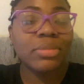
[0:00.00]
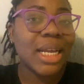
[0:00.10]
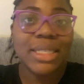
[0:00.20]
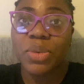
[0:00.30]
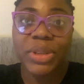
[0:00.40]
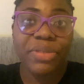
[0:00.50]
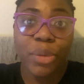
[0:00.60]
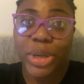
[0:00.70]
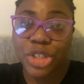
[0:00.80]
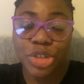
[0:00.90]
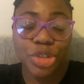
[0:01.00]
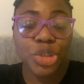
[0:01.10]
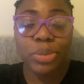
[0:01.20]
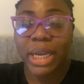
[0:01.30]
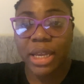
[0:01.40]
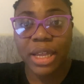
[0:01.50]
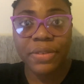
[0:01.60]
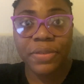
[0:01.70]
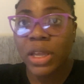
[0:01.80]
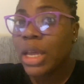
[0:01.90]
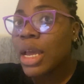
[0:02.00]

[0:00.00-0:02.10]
answer whatever questions you might have.